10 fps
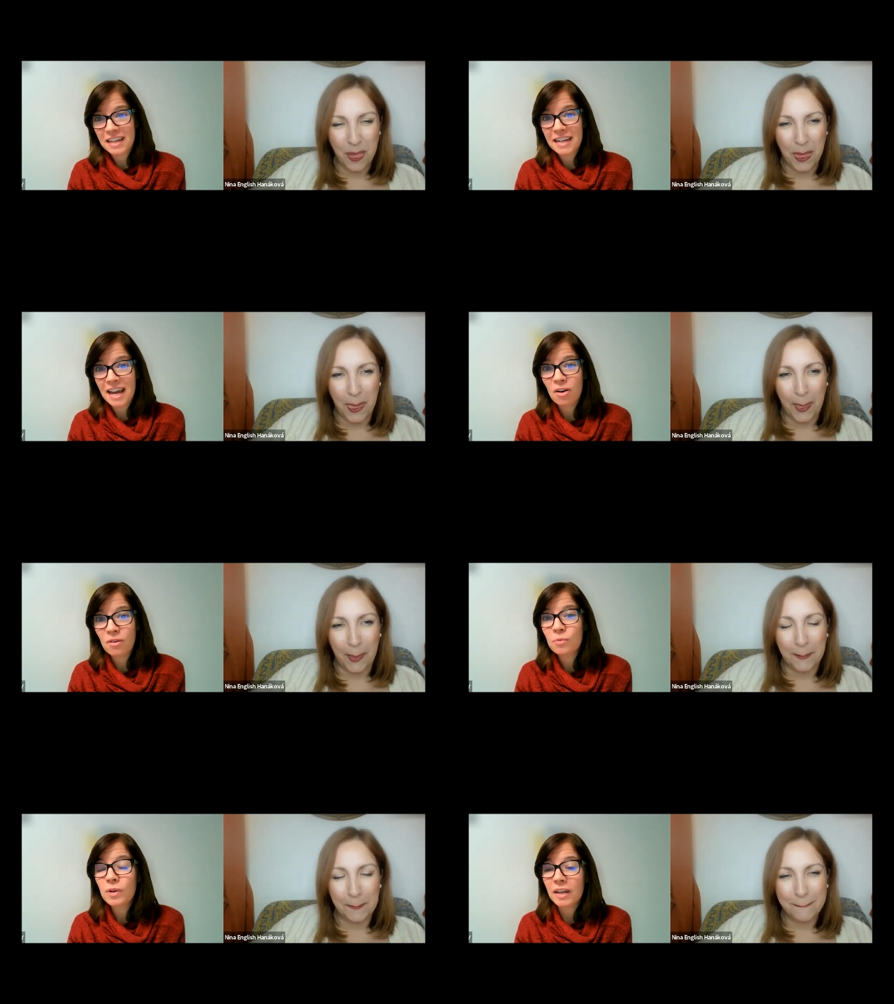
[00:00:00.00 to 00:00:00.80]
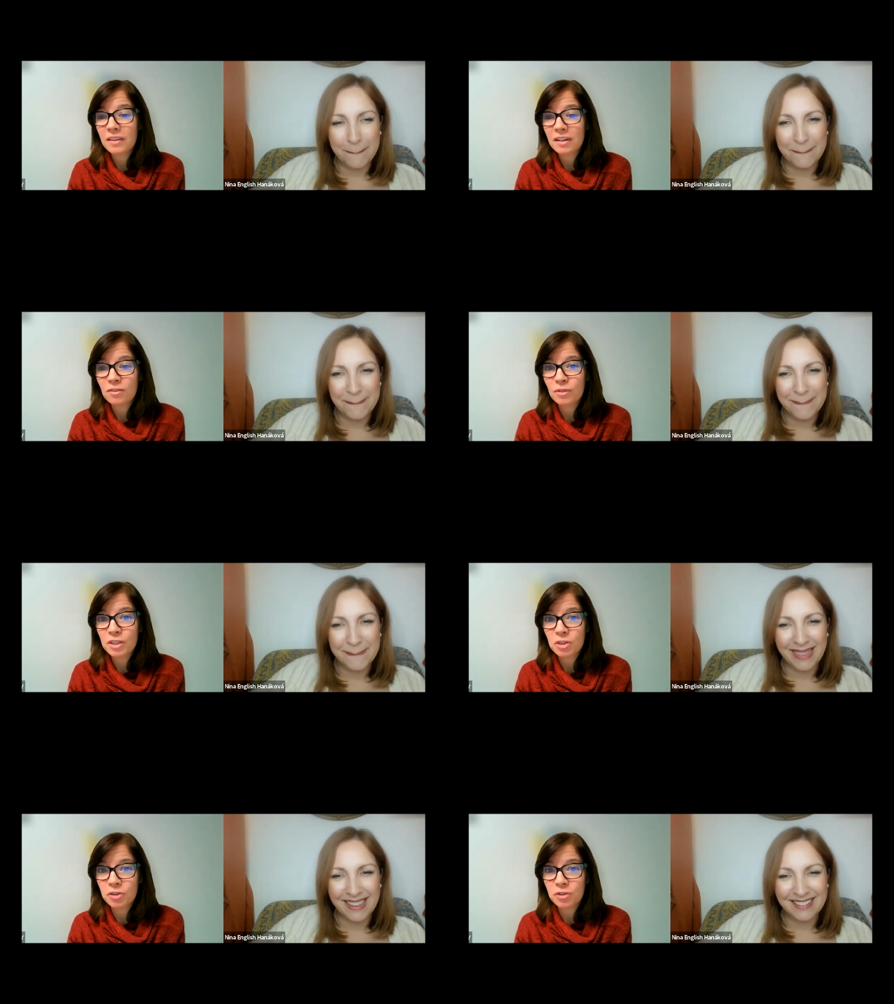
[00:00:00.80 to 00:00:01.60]
Speaker 1: And how can they
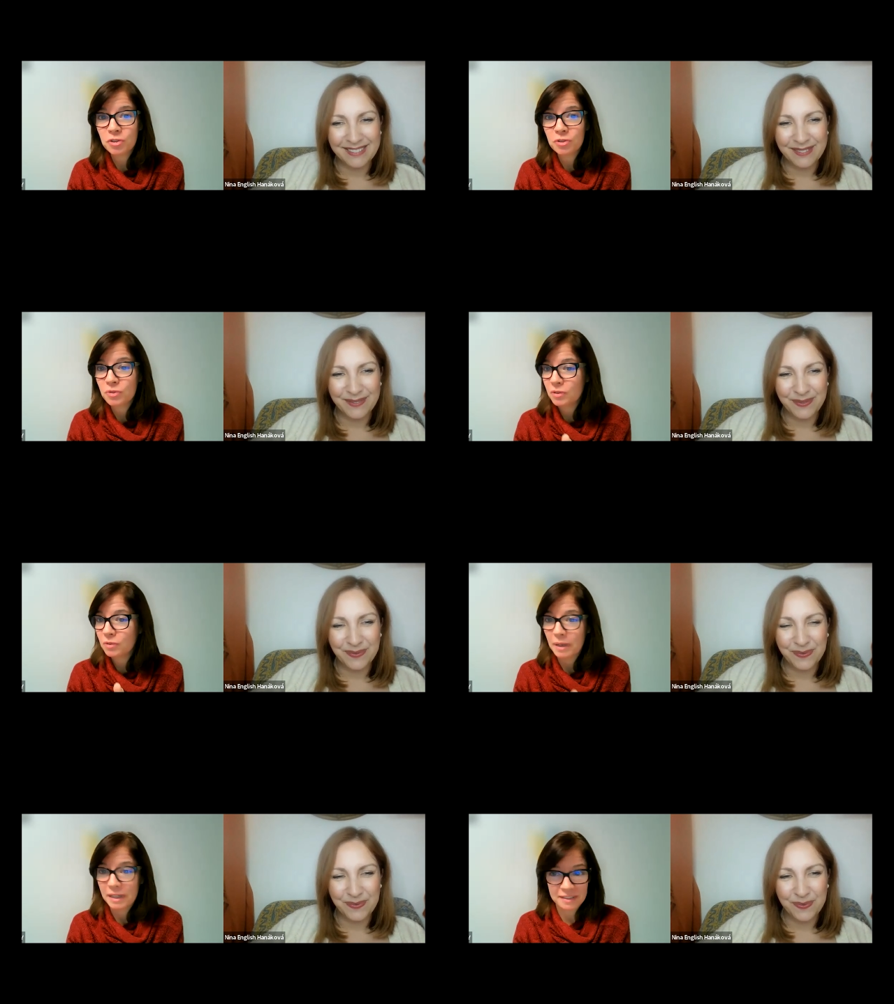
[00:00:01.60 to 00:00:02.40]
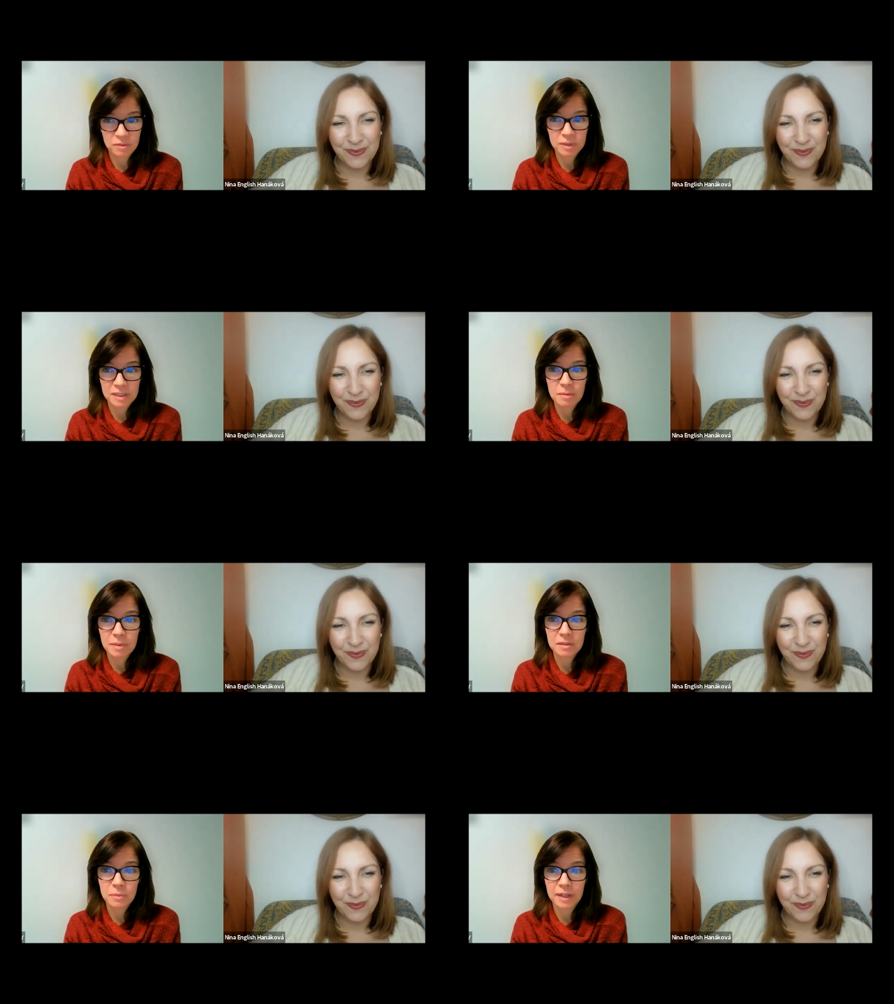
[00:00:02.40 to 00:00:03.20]
reach you best? What's the
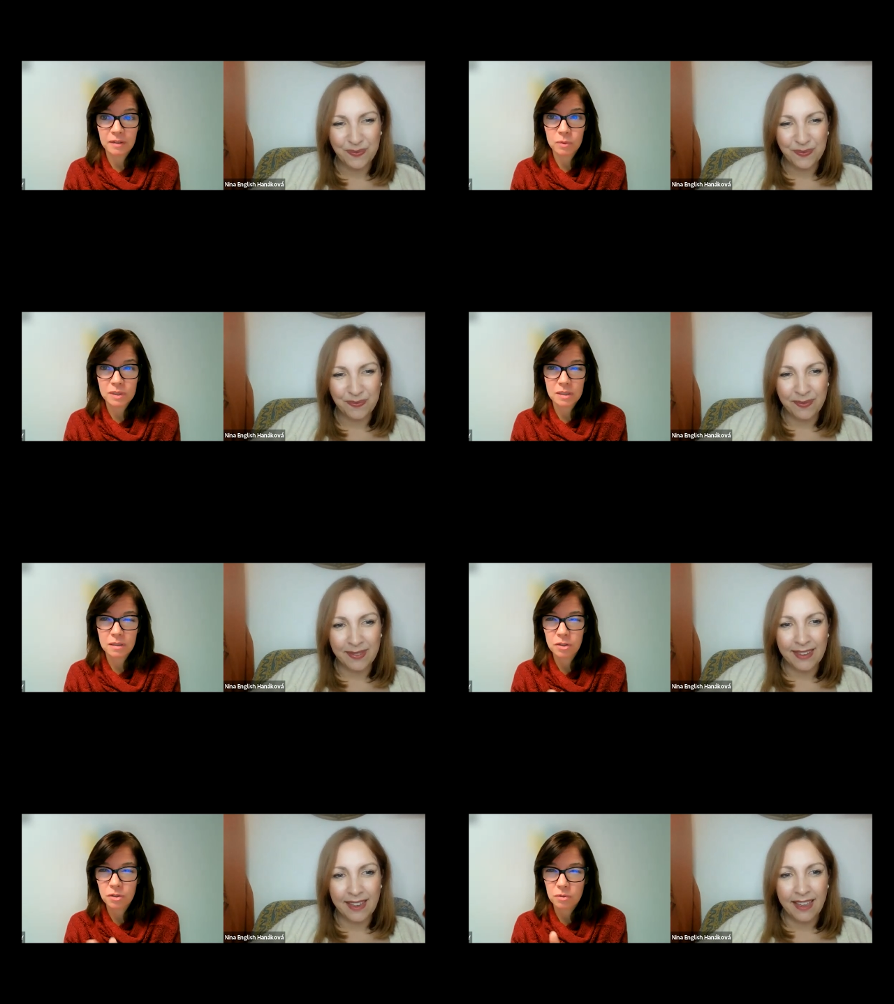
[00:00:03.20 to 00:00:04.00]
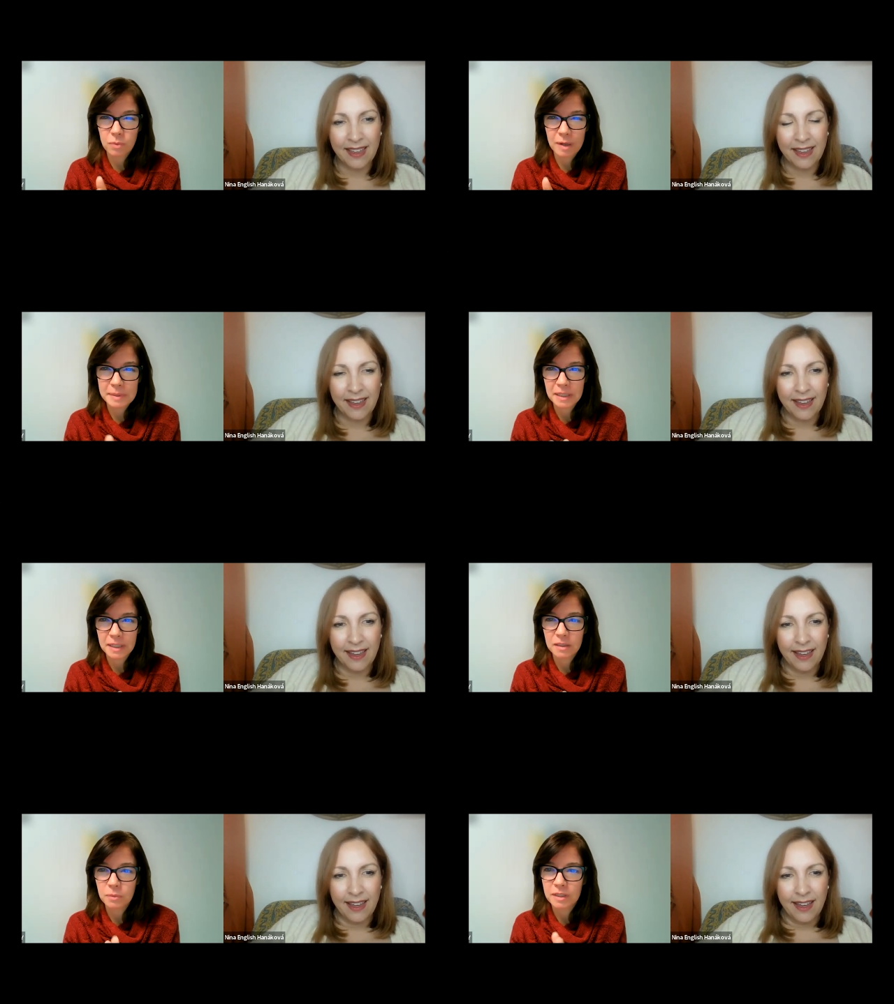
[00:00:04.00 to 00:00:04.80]
best way? What's your
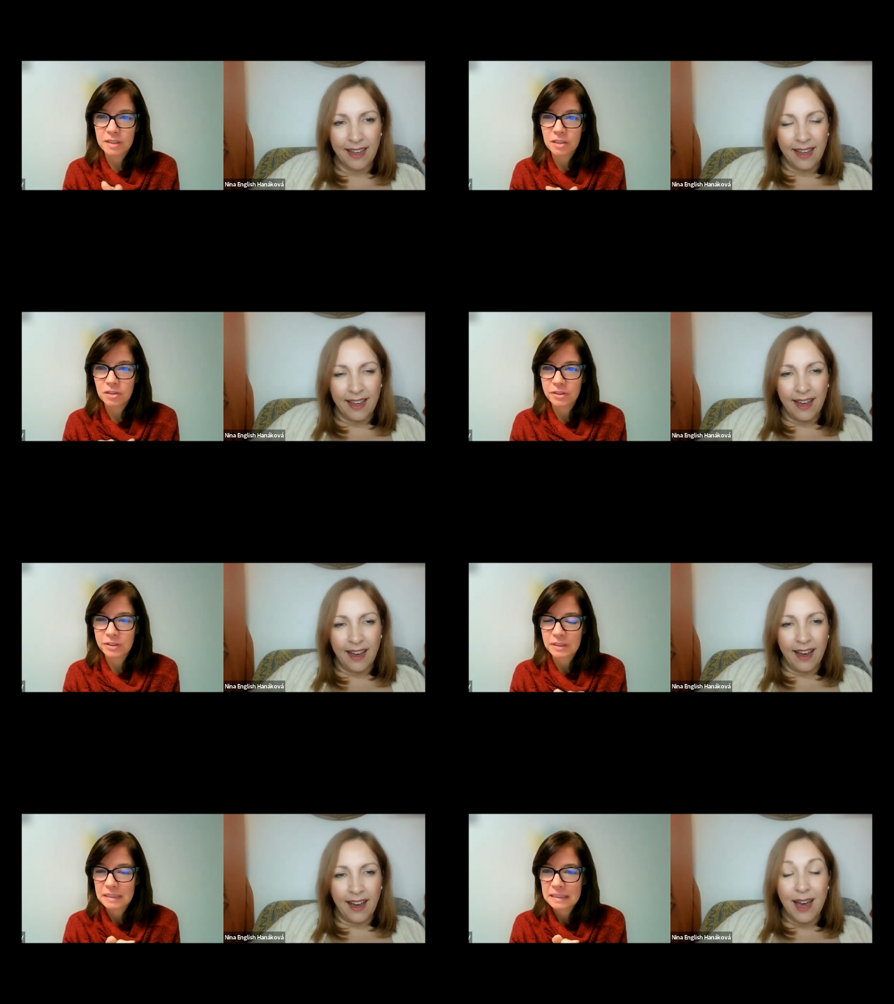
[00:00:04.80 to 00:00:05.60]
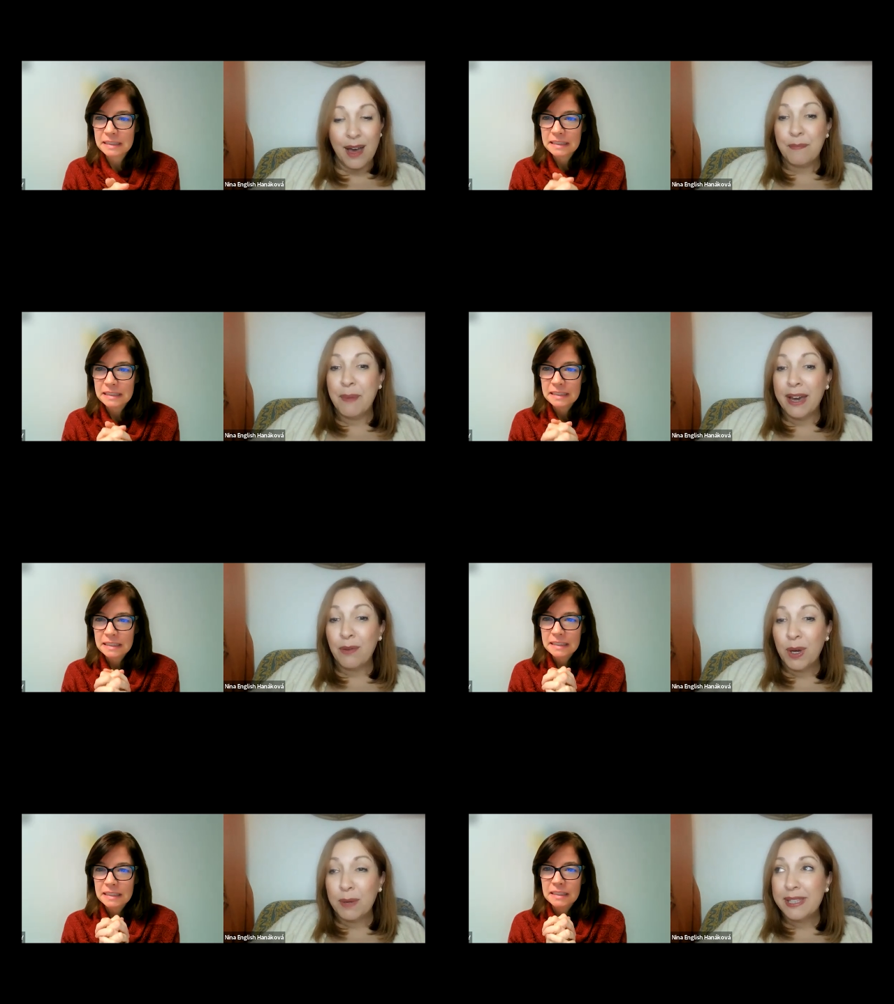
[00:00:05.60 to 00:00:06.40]
website? What is your
Speaker 2: my
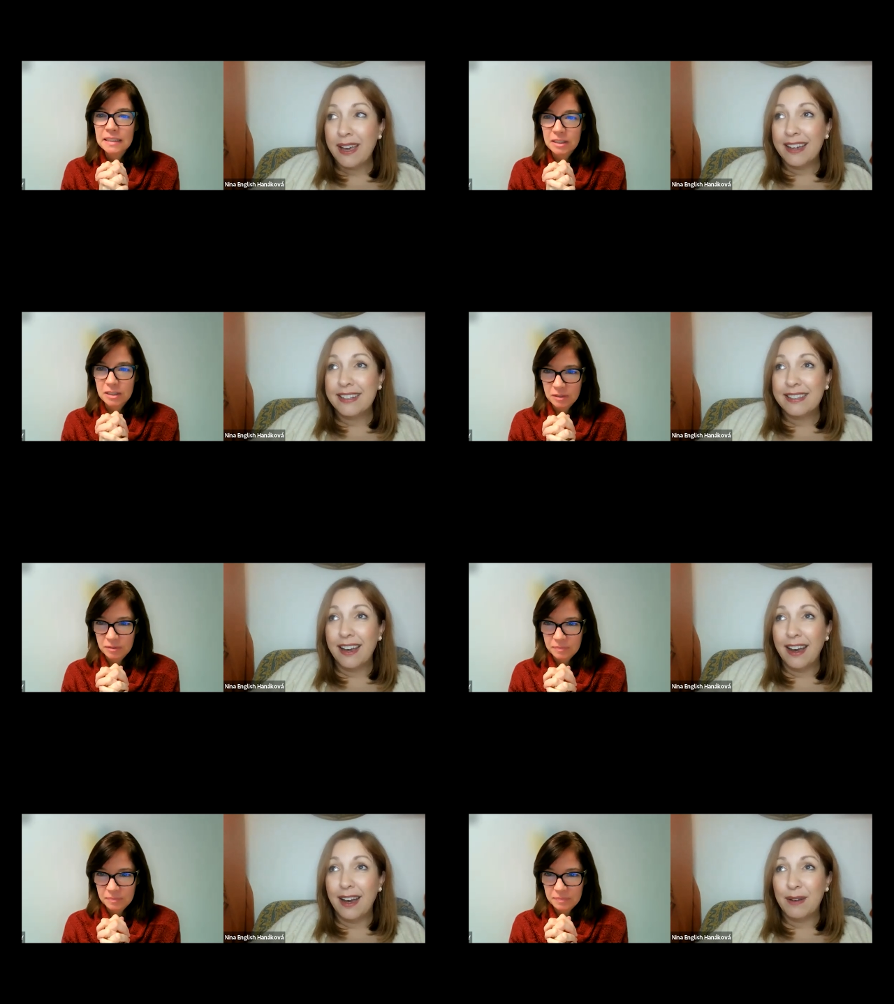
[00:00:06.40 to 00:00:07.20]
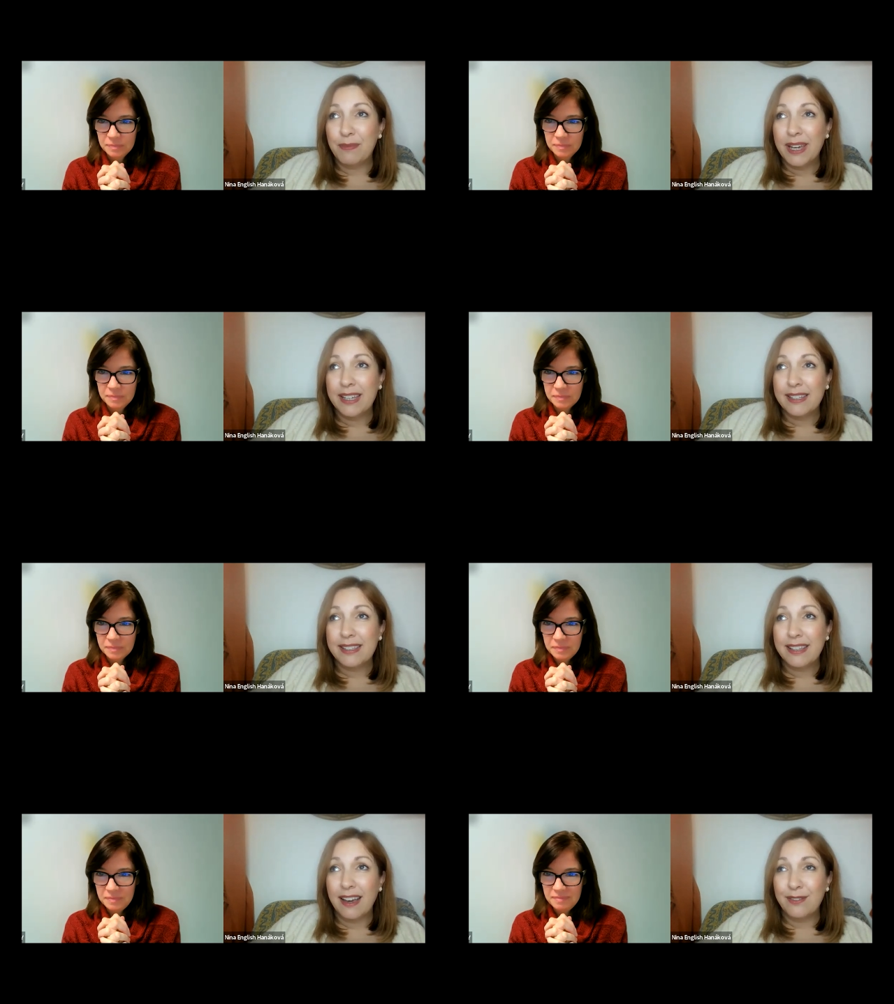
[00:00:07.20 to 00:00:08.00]
website uh, is
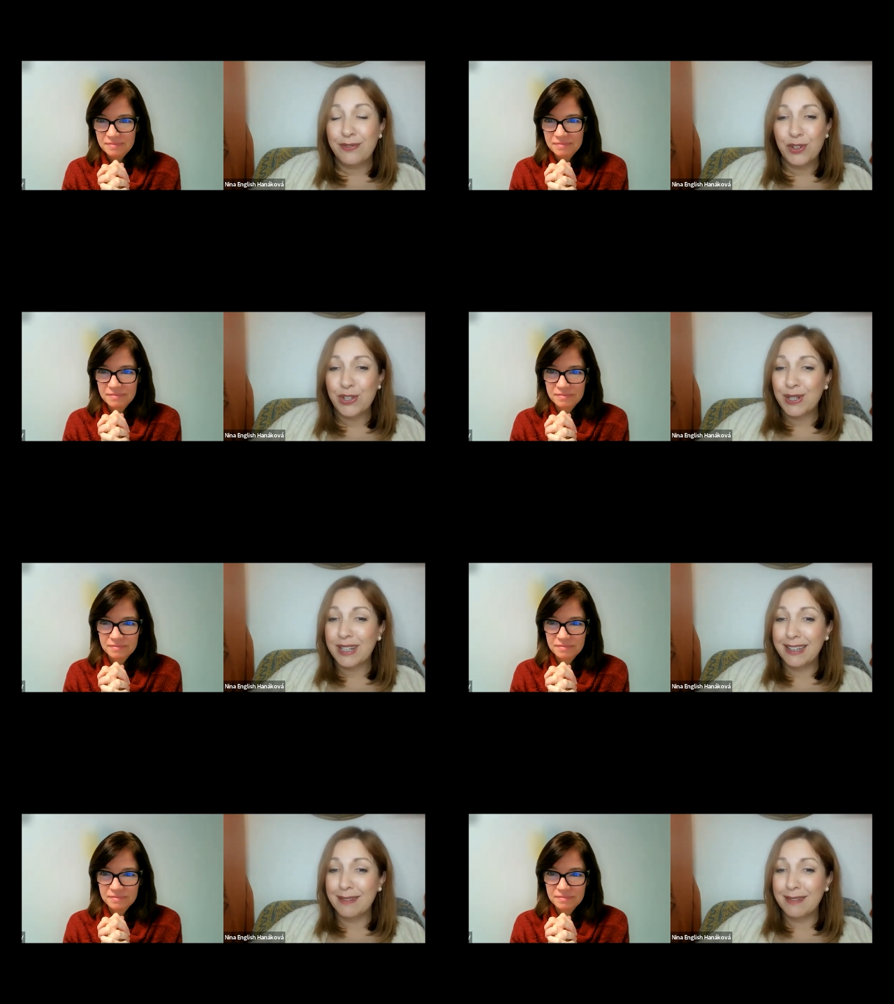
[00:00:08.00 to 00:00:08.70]
unfortunately